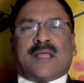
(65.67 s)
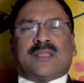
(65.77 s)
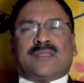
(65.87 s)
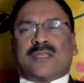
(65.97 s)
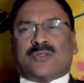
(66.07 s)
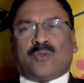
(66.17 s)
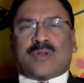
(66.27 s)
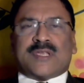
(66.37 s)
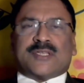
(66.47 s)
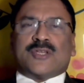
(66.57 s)
There is no
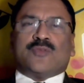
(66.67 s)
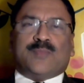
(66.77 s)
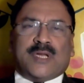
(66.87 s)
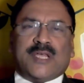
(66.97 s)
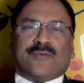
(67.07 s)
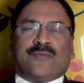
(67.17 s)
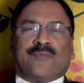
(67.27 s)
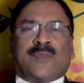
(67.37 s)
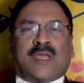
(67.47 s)
reason to believe